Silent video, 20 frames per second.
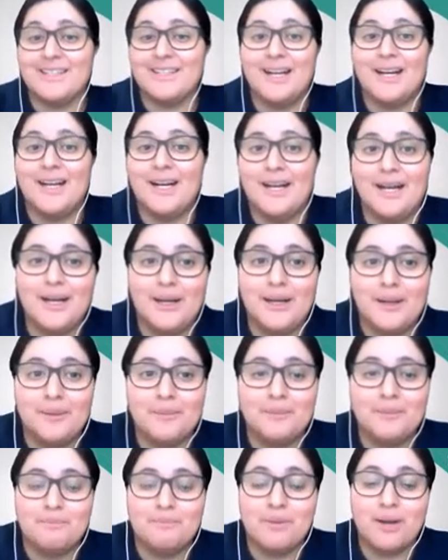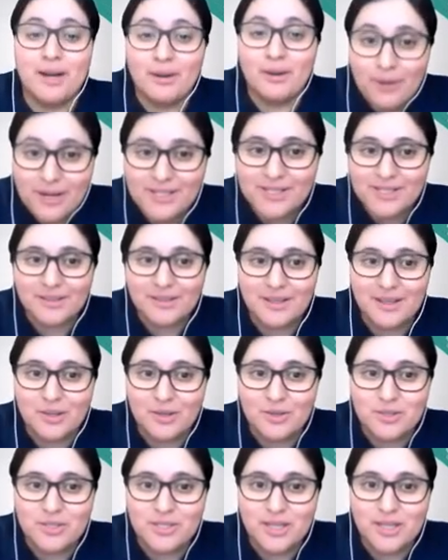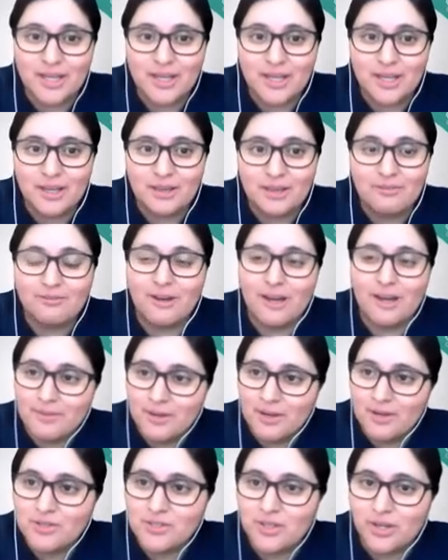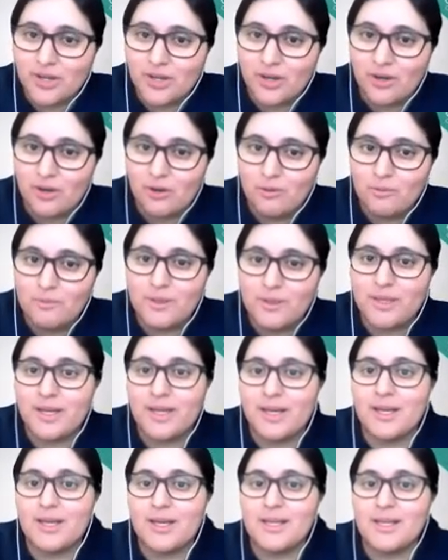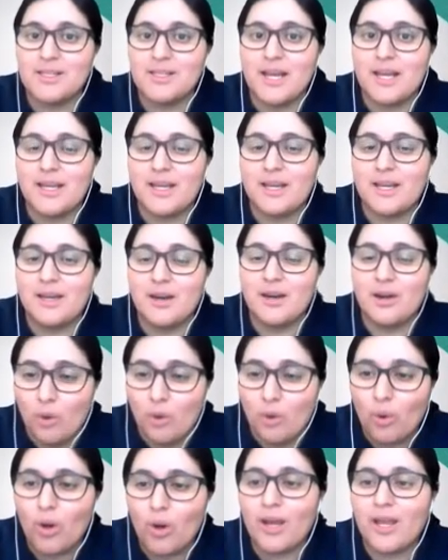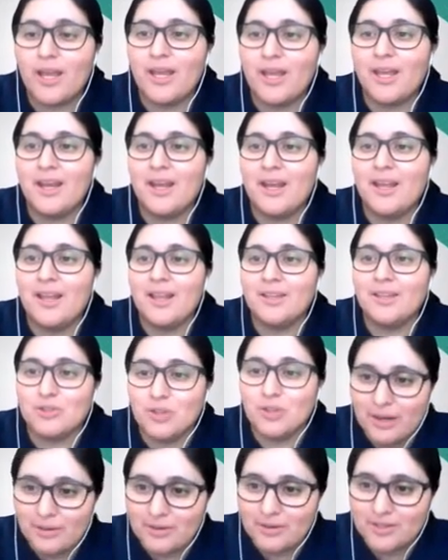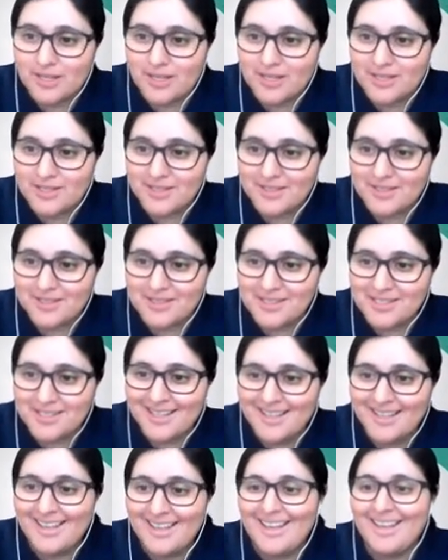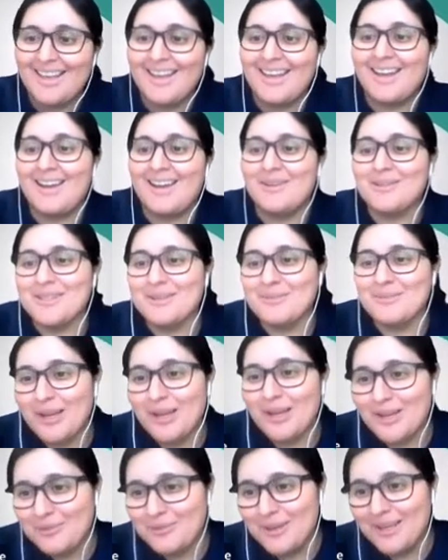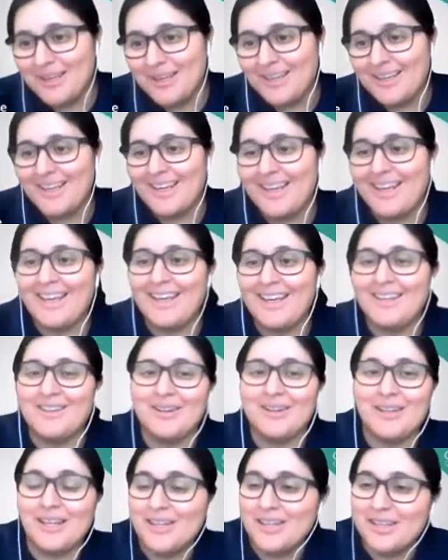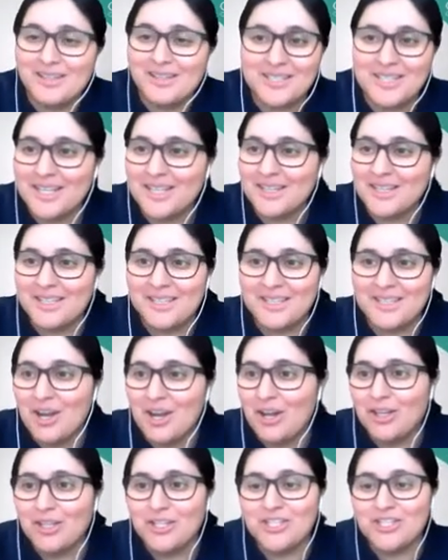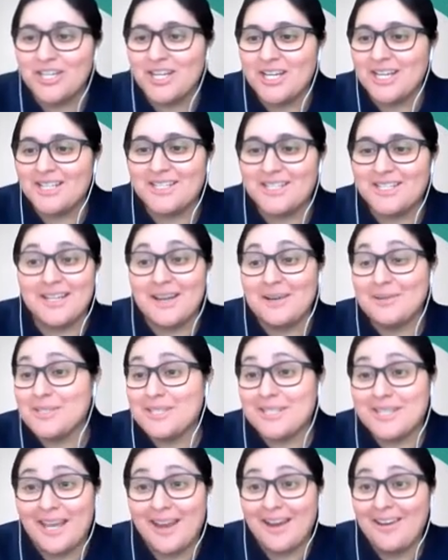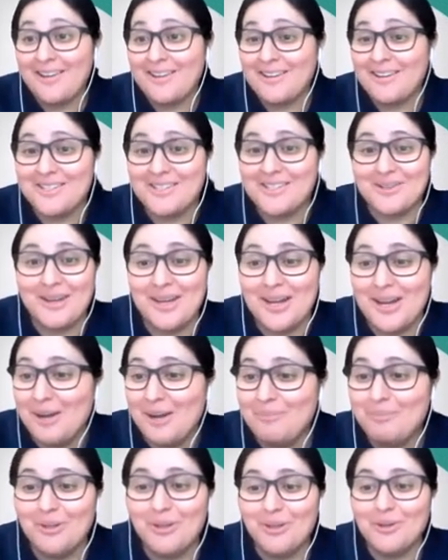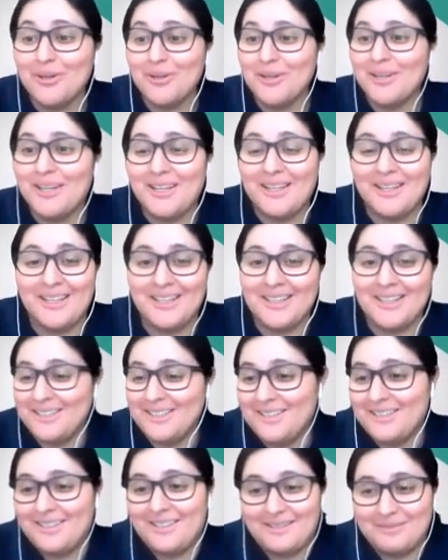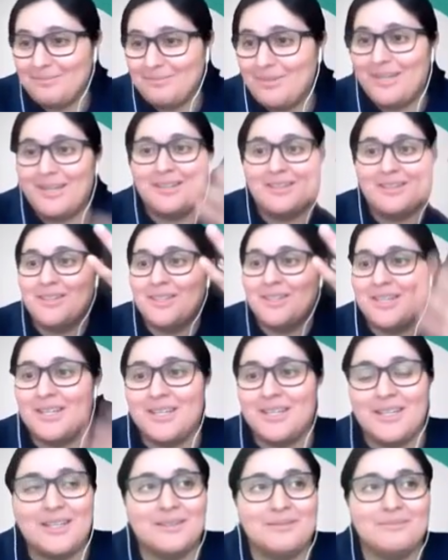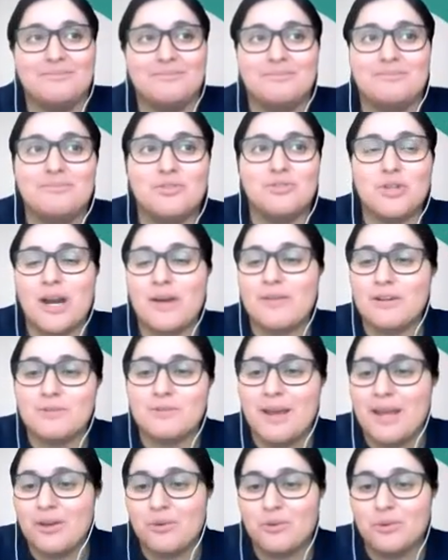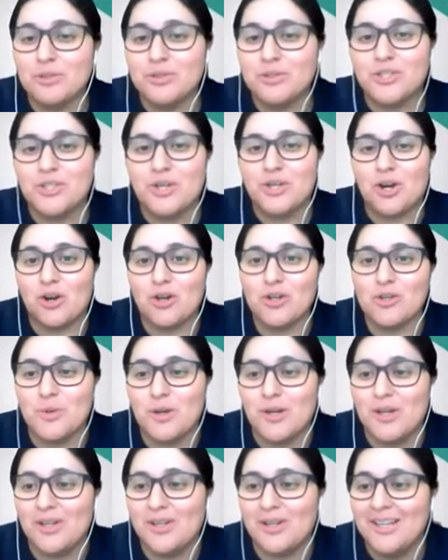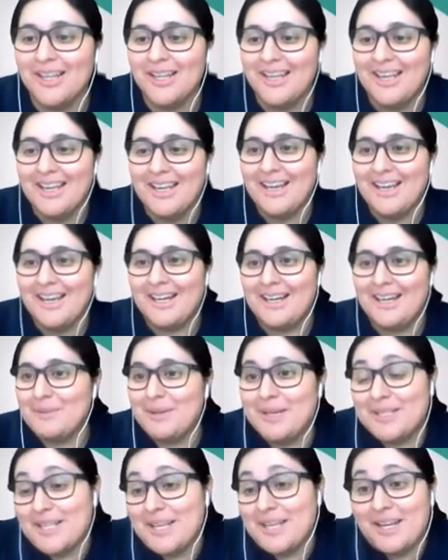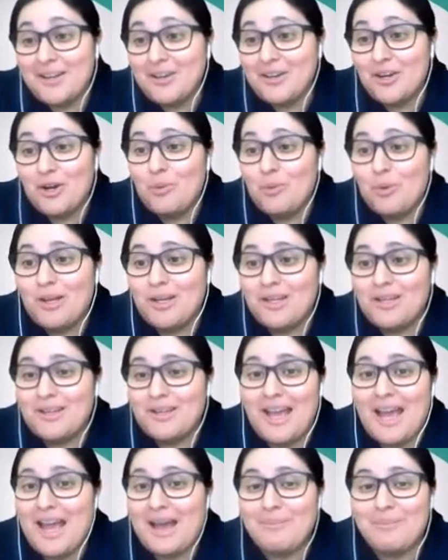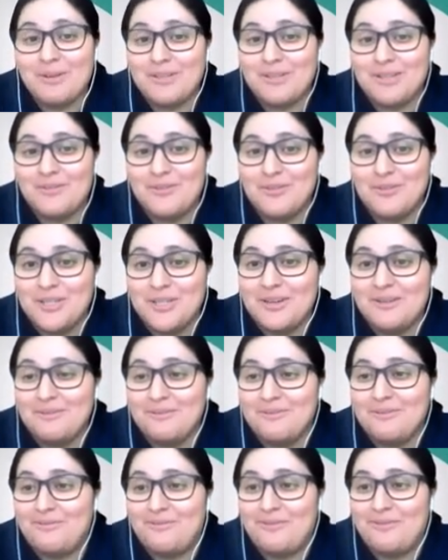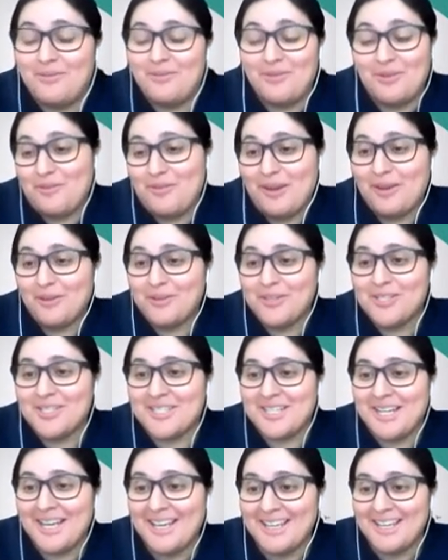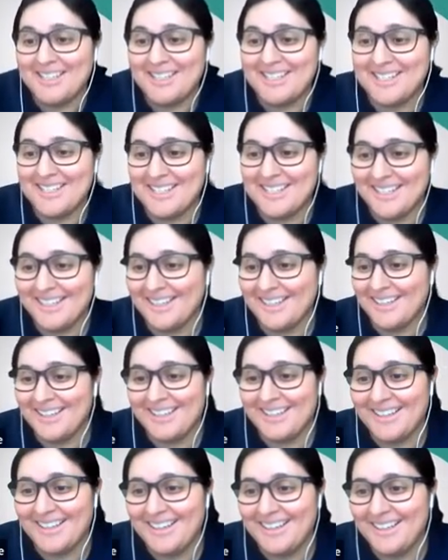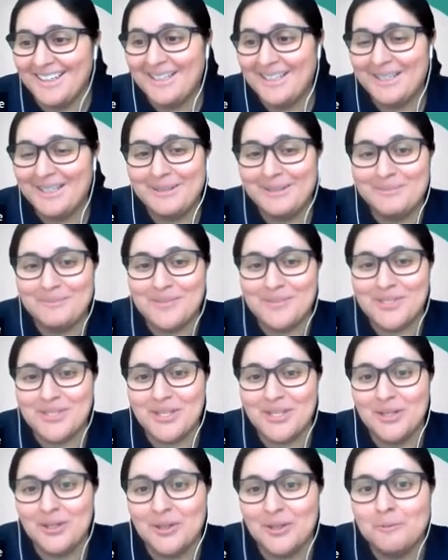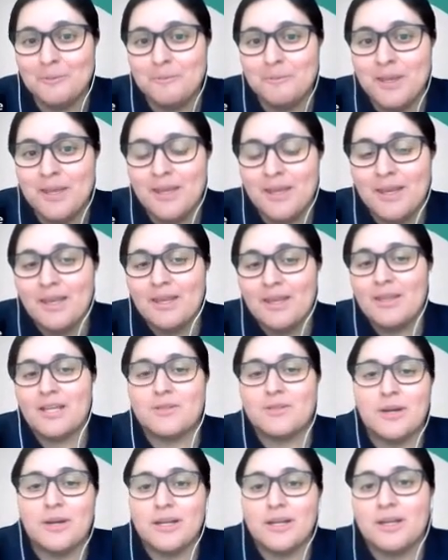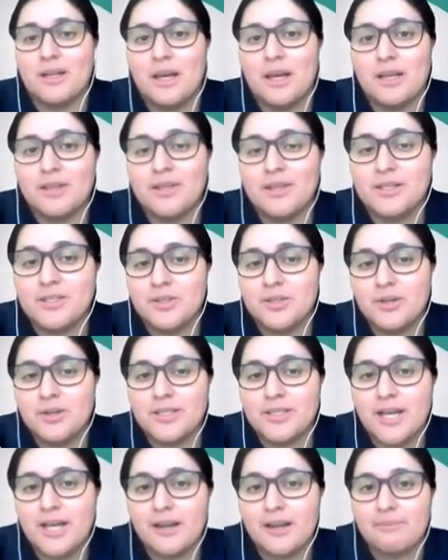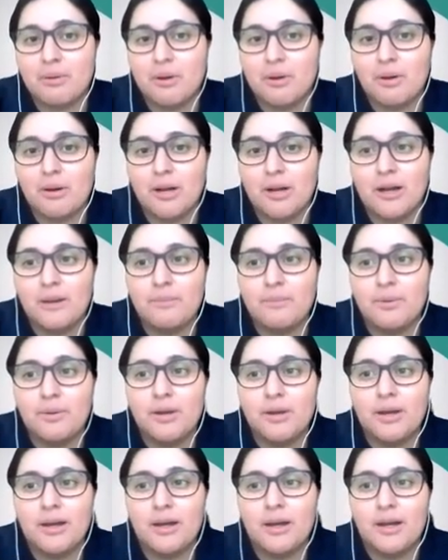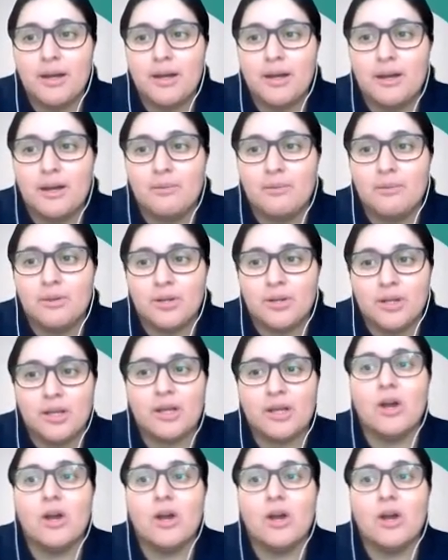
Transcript: uh, but I recently used it five years ago because I needed an Oregon driver's license and I was in Wyoming and they're like, you have to take the knowledge test. And I was scared. So I uploaded it, it my, the driver's manual to Kurzweil uh, because I didn't know what happened if you didn't if you failed this test. Uh, um, so that's where I, I think students kind of perk up uh, when they're like,